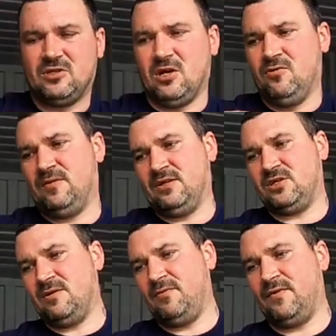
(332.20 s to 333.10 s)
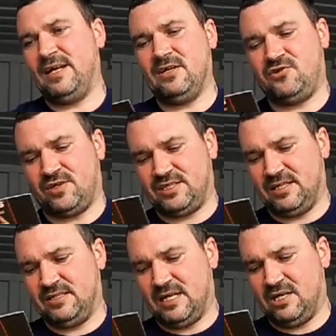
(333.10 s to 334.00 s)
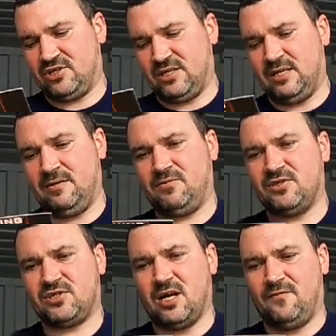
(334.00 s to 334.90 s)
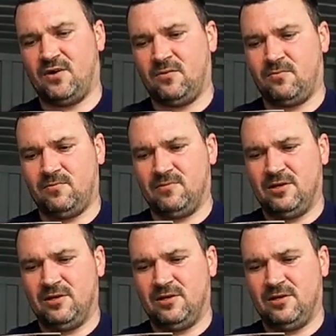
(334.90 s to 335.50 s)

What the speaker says: So that's gonna be really interesting to actually discover